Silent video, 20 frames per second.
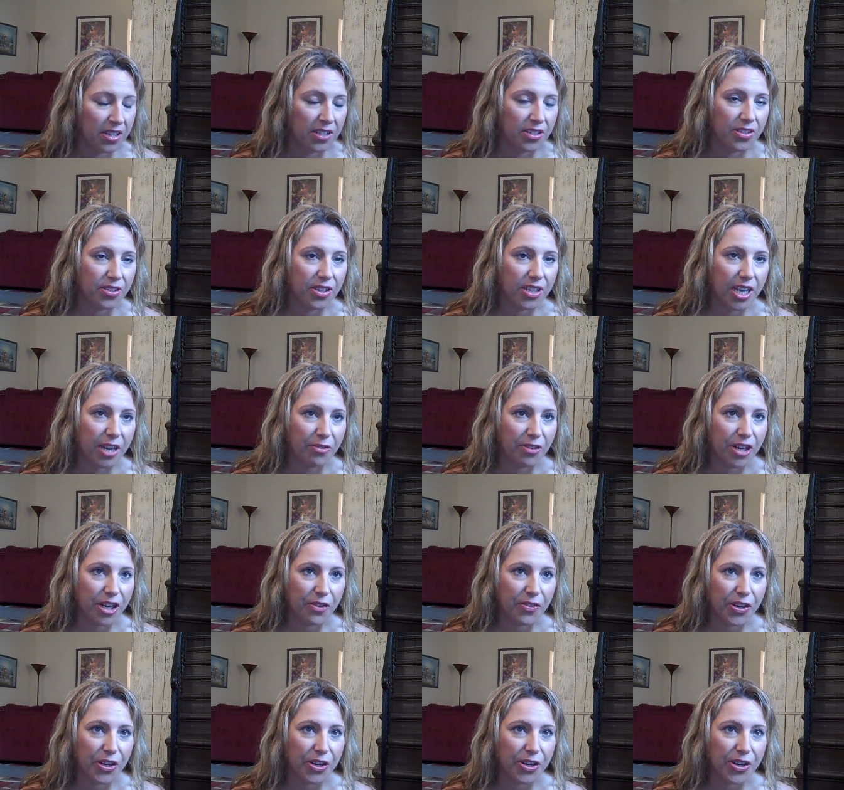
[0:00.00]
So to get
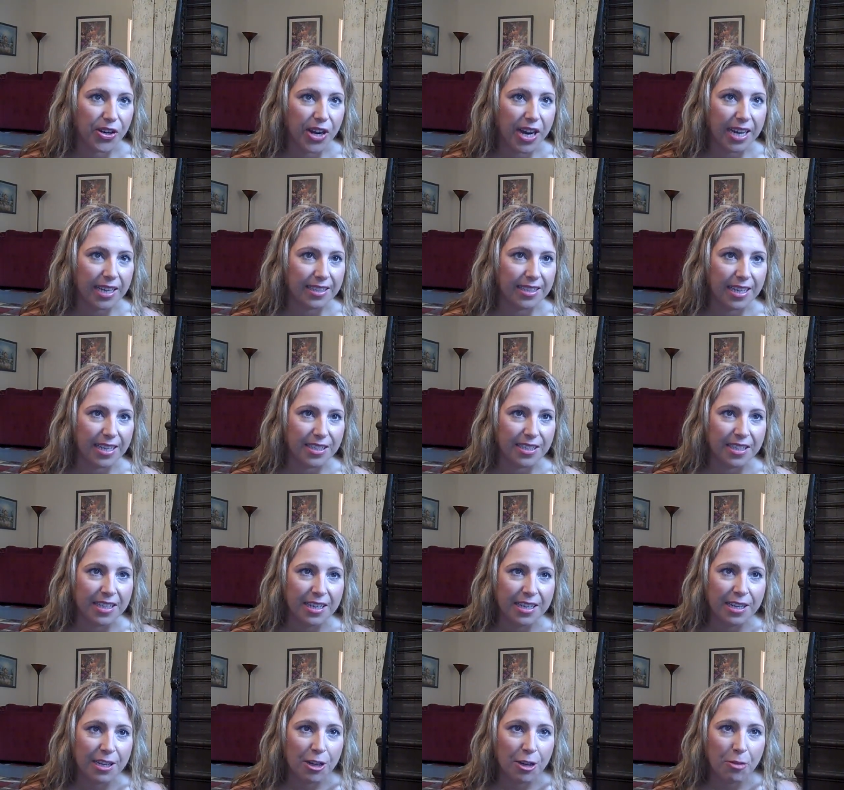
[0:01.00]
rid of your excess